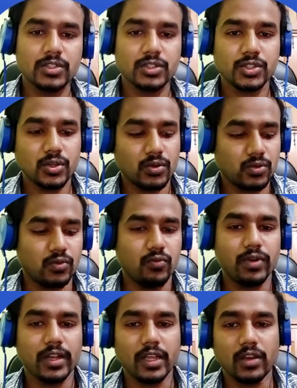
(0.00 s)
So
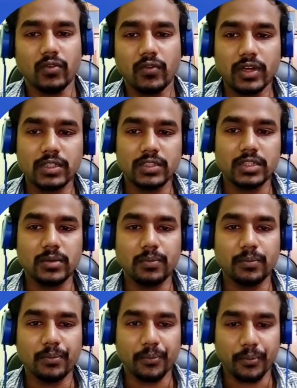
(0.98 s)
when I refresh the
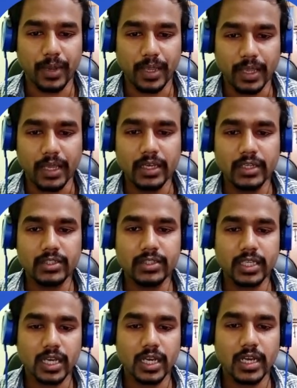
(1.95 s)
page
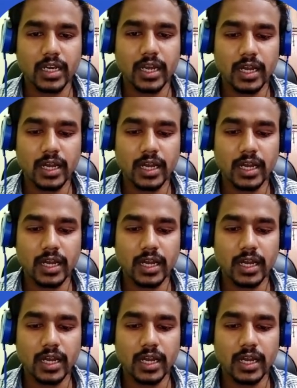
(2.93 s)
and